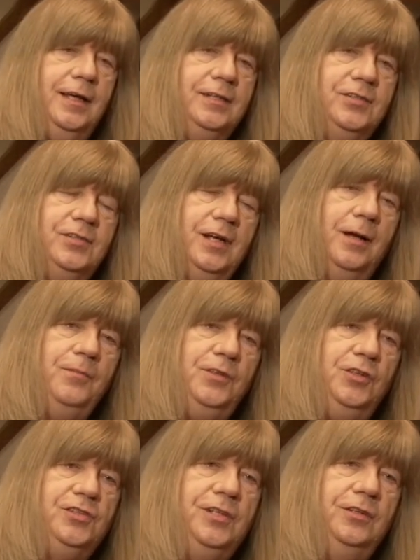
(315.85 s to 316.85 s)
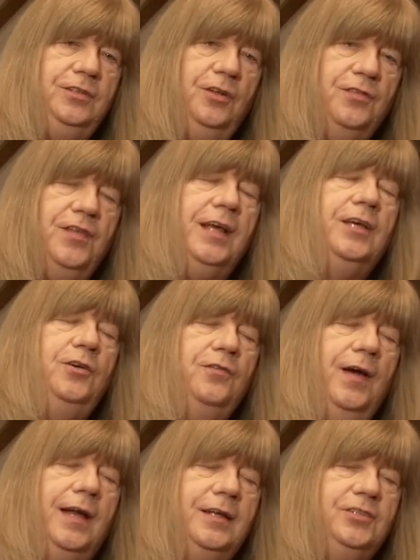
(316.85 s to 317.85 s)
It's you think
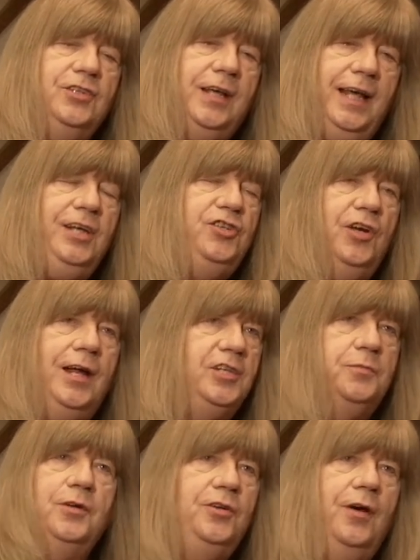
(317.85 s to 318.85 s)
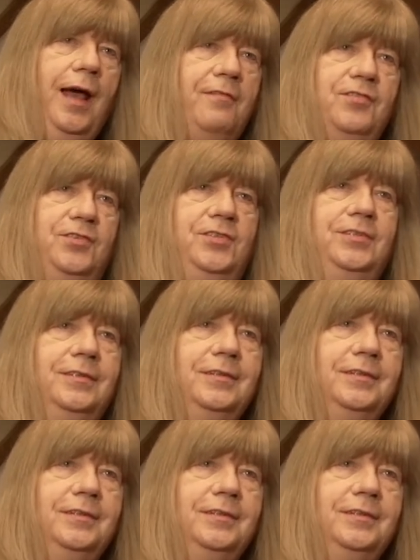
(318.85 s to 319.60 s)
you've had a key change, but you haven't.